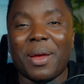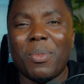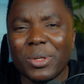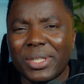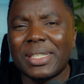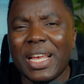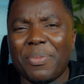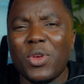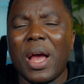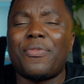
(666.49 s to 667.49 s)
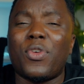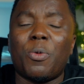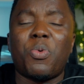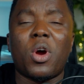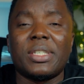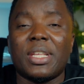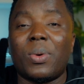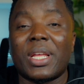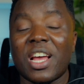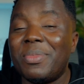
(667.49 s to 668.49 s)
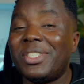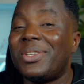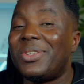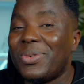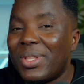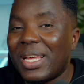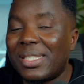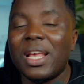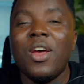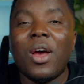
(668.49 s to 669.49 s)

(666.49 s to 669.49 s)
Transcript: And most of the time, you have third parties that would come in to do this,